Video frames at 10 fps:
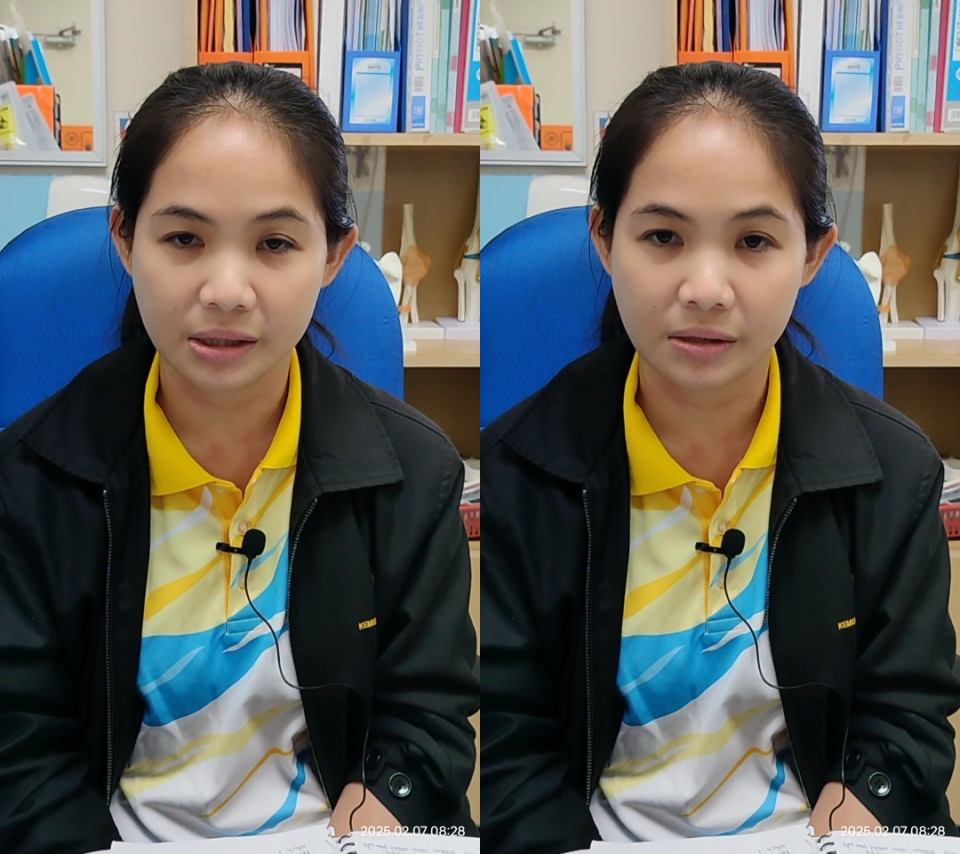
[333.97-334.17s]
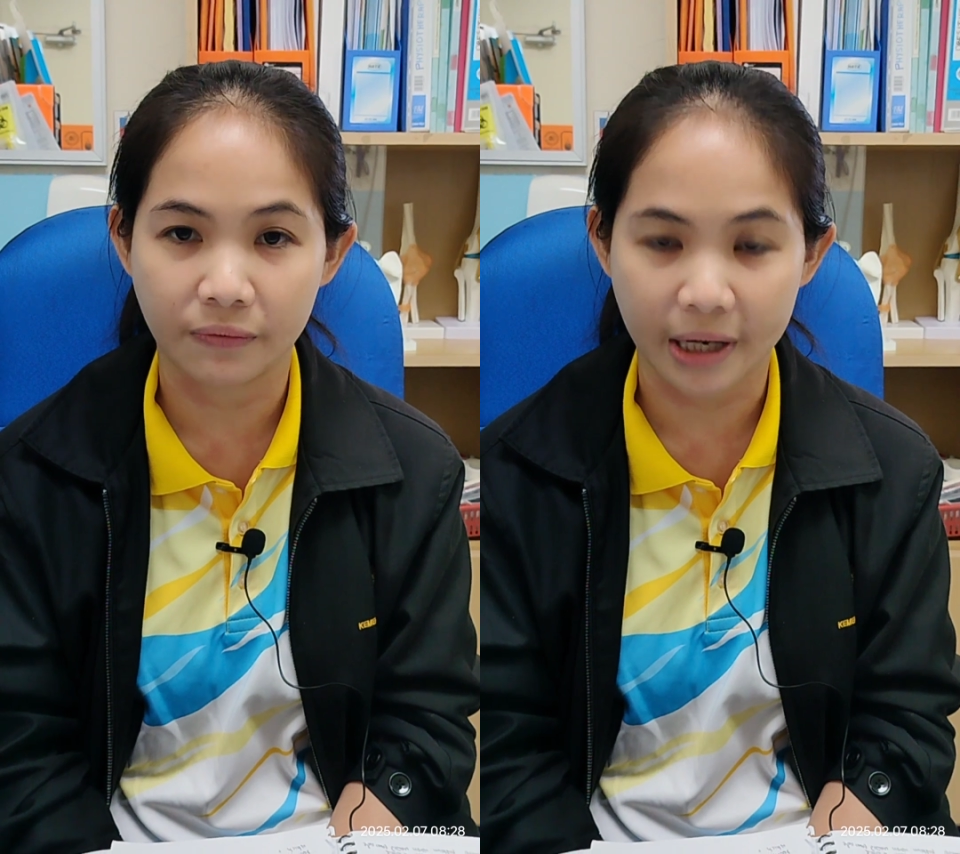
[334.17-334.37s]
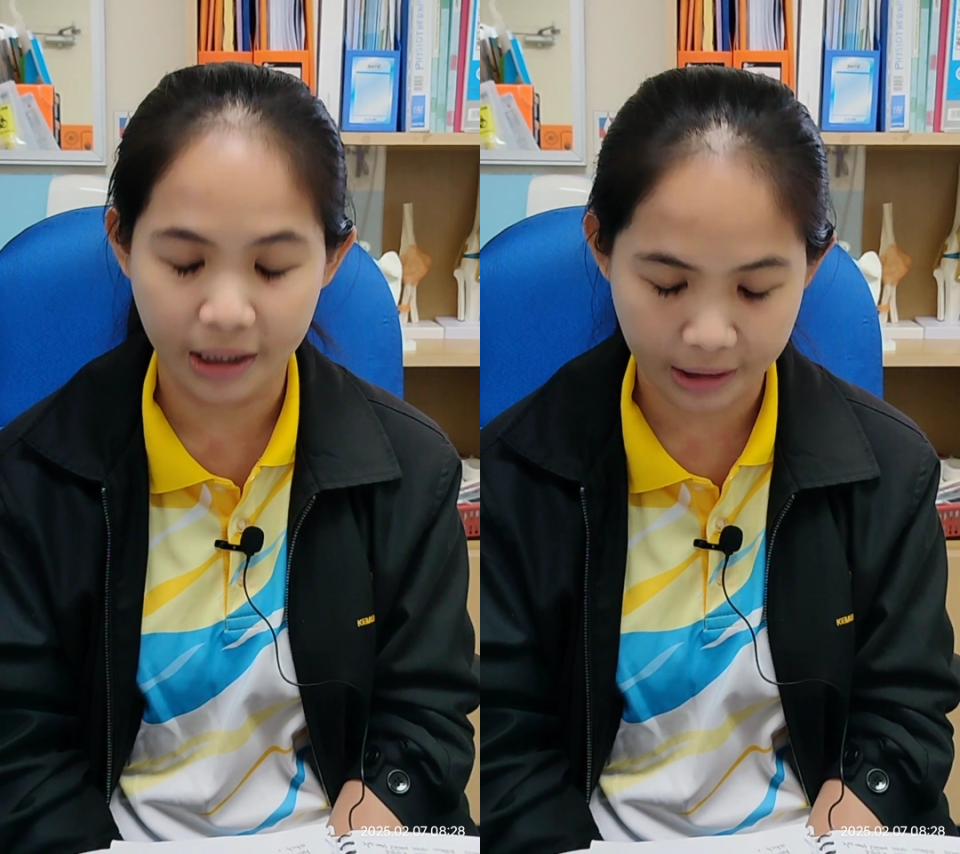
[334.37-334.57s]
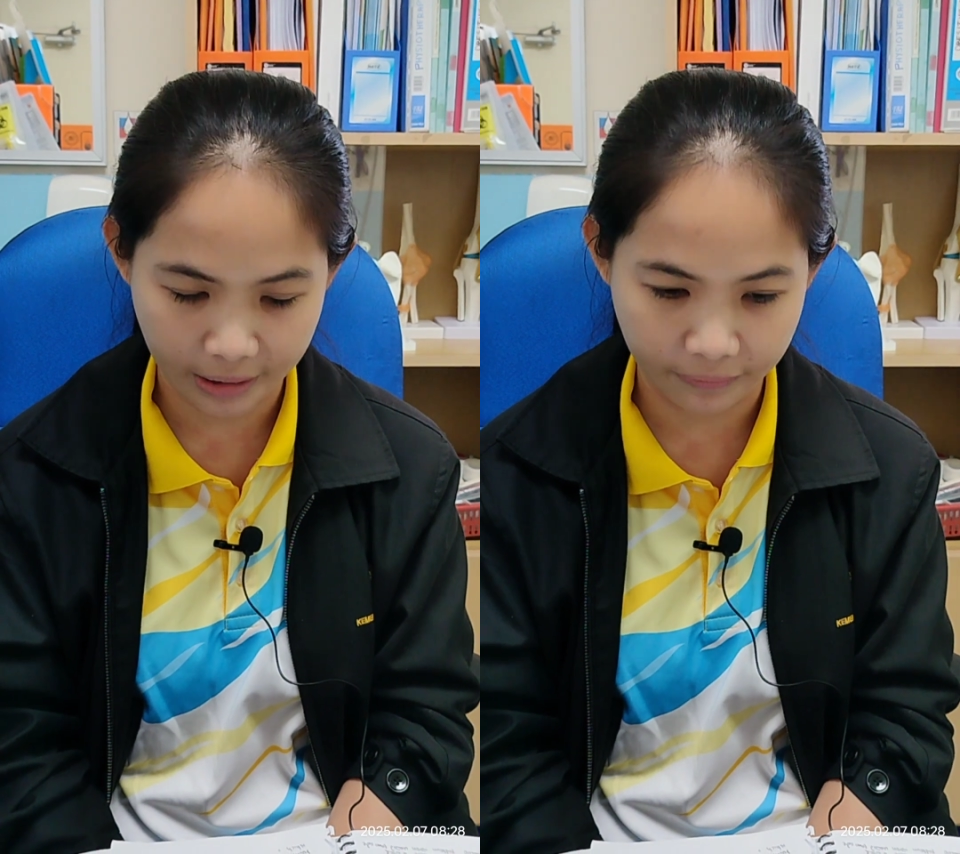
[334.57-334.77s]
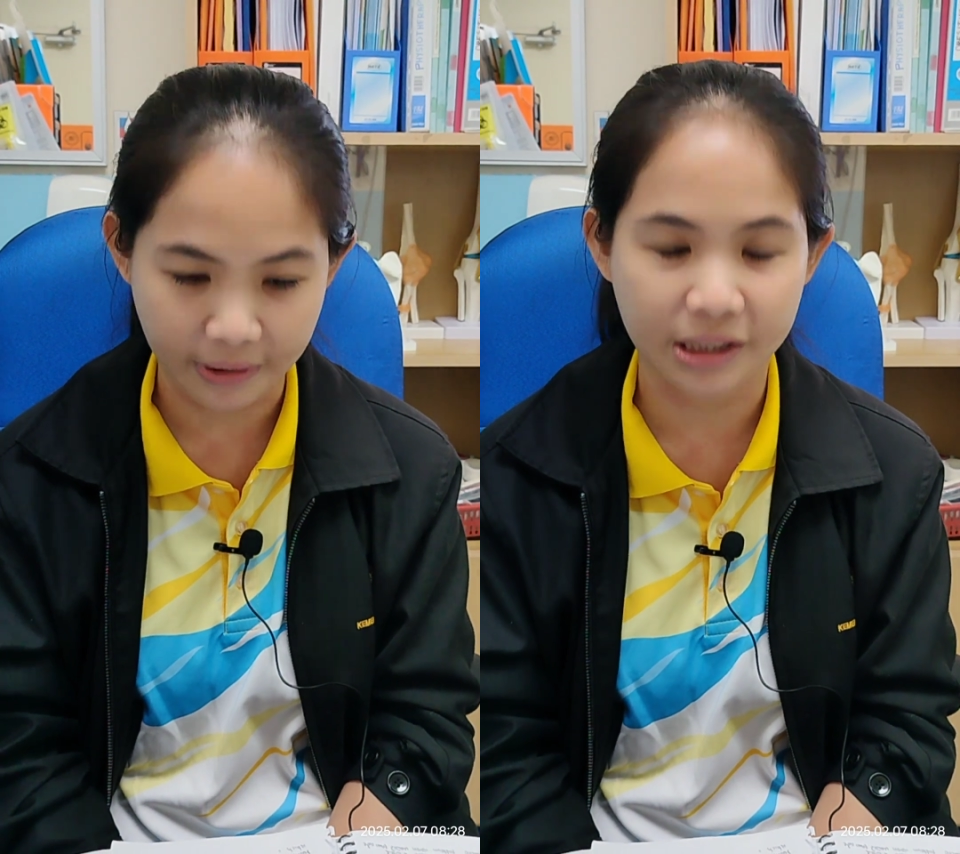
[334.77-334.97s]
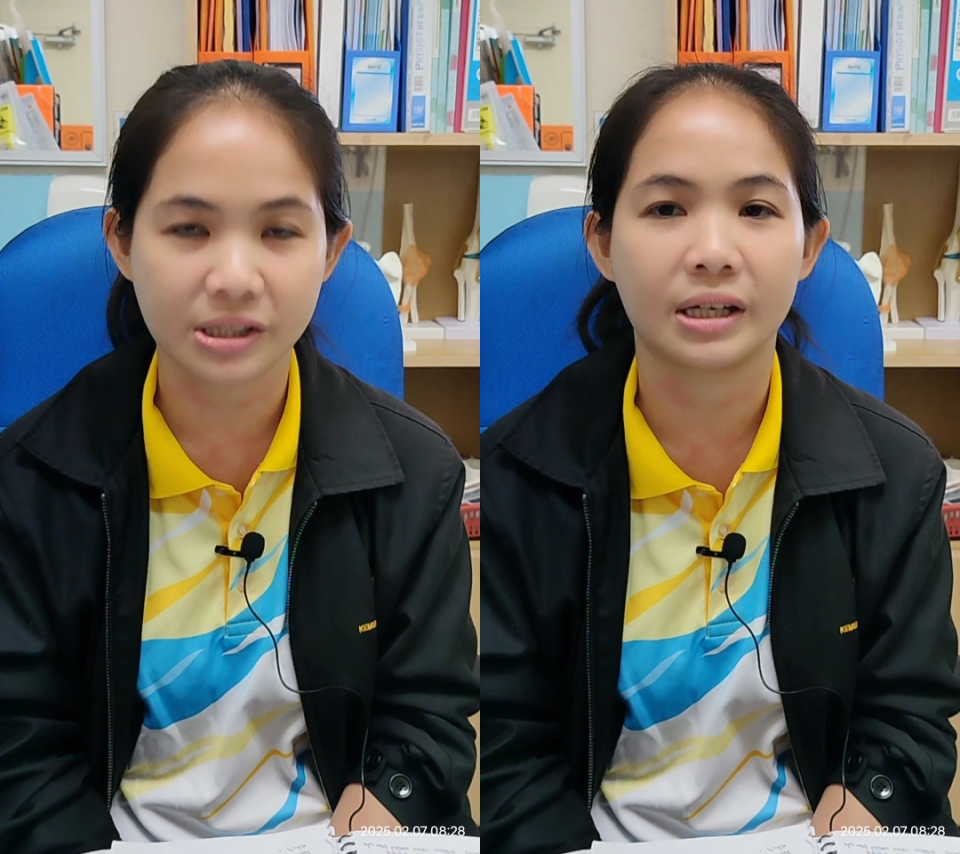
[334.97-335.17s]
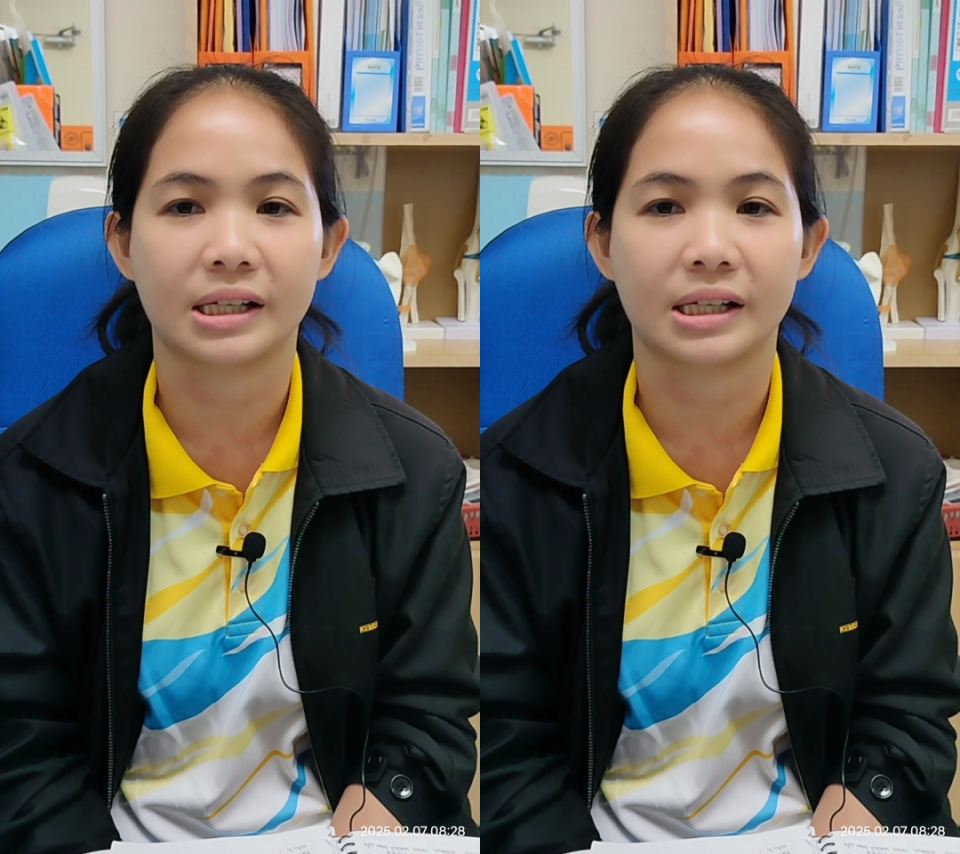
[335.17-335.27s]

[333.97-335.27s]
the cervical flexion,